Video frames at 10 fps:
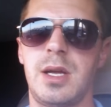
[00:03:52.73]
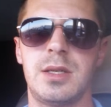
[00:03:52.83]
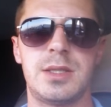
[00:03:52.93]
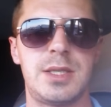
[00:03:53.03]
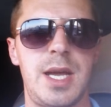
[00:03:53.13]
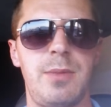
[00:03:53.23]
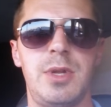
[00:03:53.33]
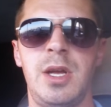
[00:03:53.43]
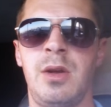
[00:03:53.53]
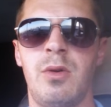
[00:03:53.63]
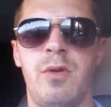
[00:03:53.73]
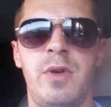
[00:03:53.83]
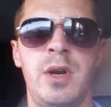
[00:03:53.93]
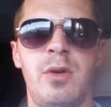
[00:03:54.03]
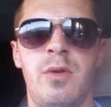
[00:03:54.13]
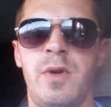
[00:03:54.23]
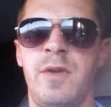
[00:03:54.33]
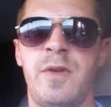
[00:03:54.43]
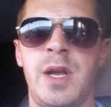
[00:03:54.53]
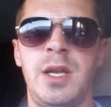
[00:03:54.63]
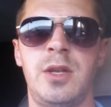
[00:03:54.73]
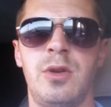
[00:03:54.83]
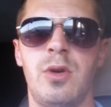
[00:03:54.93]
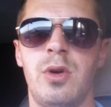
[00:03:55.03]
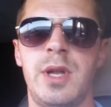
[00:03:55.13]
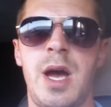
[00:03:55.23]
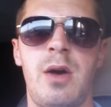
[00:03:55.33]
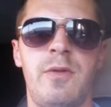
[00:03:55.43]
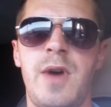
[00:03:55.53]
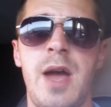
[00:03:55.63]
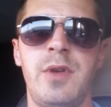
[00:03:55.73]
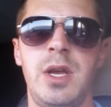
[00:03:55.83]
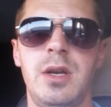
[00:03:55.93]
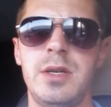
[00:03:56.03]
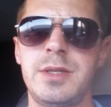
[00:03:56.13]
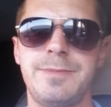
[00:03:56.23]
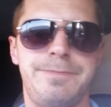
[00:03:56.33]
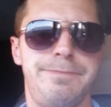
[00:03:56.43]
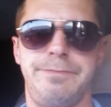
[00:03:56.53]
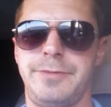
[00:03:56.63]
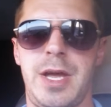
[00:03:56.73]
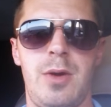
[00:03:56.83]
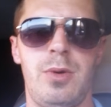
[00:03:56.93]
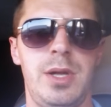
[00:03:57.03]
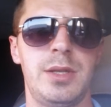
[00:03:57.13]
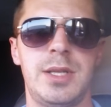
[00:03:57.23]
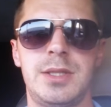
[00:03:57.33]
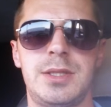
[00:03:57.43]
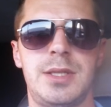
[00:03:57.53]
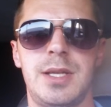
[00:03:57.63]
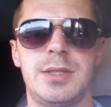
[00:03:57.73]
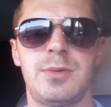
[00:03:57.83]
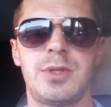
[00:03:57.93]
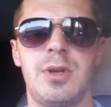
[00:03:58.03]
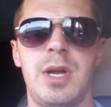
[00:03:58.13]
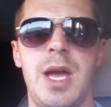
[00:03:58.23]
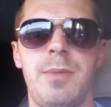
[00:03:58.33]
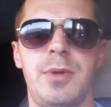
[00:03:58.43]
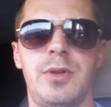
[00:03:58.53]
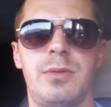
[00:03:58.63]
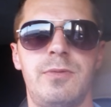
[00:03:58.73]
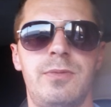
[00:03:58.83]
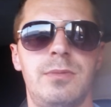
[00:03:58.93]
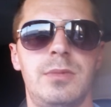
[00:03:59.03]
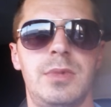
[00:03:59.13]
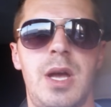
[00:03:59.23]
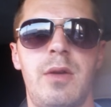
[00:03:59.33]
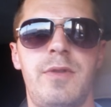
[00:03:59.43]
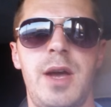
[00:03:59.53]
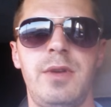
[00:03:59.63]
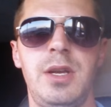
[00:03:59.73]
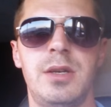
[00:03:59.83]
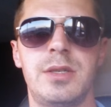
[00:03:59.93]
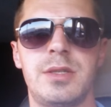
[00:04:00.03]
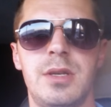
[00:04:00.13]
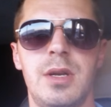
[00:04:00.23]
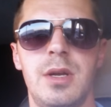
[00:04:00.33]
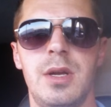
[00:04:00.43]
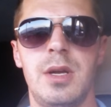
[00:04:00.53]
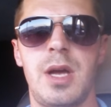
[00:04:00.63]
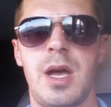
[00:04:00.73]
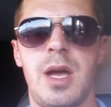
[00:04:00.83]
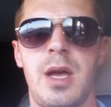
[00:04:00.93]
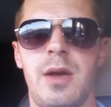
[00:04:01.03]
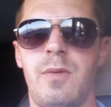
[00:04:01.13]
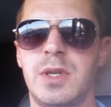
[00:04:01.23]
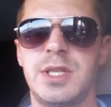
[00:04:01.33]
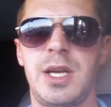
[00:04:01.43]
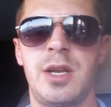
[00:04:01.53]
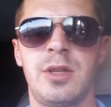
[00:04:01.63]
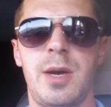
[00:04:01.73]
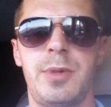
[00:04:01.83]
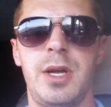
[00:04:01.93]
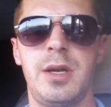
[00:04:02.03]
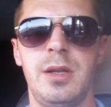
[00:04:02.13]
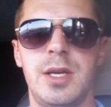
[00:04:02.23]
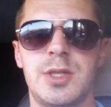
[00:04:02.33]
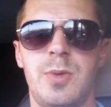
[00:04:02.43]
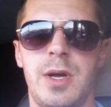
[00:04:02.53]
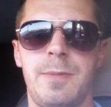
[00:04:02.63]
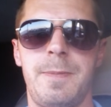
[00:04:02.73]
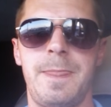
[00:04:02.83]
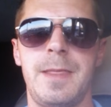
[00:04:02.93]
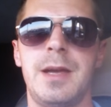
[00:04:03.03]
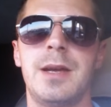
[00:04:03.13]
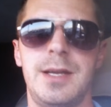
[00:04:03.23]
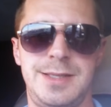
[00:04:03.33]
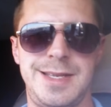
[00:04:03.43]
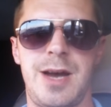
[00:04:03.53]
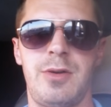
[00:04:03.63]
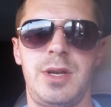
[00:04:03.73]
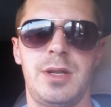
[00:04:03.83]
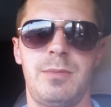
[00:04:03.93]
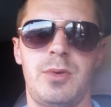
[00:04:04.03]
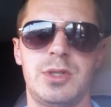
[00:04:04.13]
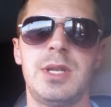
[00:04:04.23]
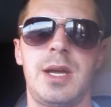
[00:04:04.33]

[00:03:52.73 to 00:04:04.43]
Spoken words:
and same thing over and over. If I need to go down 5 gears, well, that's what's going to happen. Down 5 gears. Once I get on top of the hill, guess what? It's downhill, most